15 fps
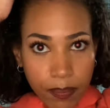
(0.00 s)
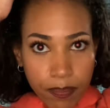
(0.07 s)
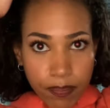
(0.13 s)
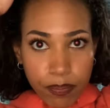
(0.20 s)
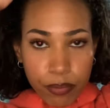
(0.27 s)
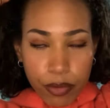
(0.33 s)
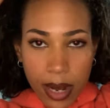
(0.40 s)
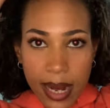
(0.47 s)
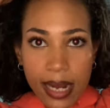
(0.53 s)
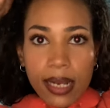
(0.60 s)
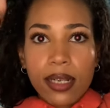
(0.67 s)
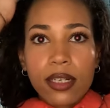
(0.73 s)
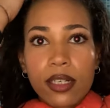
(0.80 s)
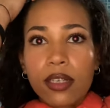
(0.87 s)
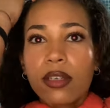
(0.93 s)

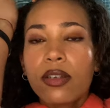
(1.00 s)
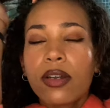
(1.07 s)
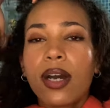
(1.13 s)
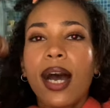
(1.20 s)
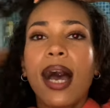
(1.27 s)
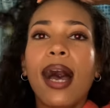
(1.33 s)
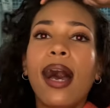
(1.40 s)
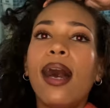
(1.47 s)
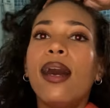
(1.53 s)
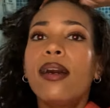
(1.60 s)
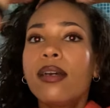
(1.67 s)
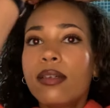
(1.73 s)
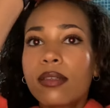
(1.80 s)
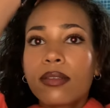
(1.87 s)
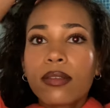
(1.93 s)
braid your hair
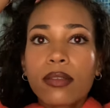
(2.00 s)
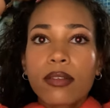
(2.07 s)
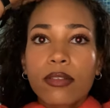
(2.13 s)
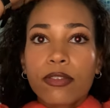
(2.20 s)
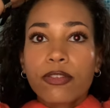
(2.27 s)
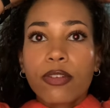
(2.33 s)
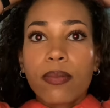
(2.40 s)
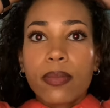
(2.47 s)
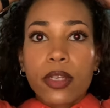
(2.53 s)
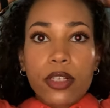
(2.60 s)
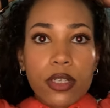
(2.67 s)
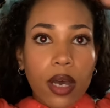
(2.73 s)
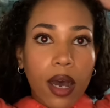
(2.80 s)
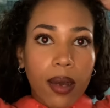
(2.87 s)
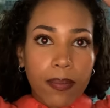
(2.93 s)
from the
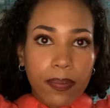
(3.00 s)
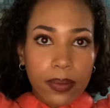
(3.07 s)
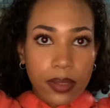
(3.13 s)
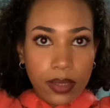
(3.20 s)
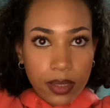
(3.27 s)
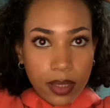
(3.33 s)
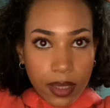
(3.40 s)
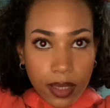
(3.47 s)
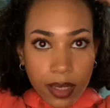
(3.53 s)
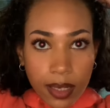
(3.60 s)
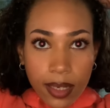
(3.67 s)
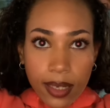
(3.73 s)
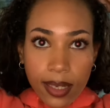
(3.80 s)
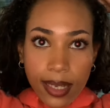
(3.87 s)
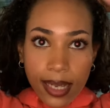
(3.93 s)
top
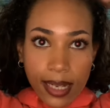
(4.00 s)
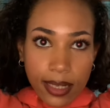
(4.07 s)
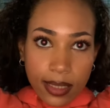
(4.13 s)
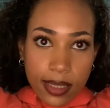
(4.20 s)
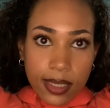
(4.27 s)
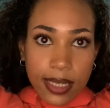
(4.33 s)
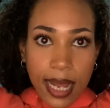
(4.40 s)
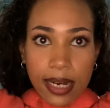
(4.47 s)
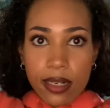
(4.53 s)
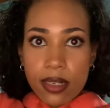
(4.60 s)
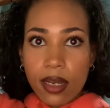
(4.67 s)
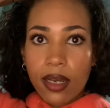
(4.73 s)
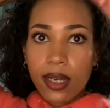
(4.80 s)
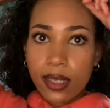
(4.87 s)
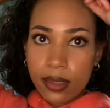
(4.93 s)
in the
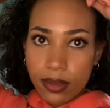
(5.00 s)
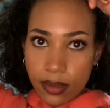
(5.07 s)
center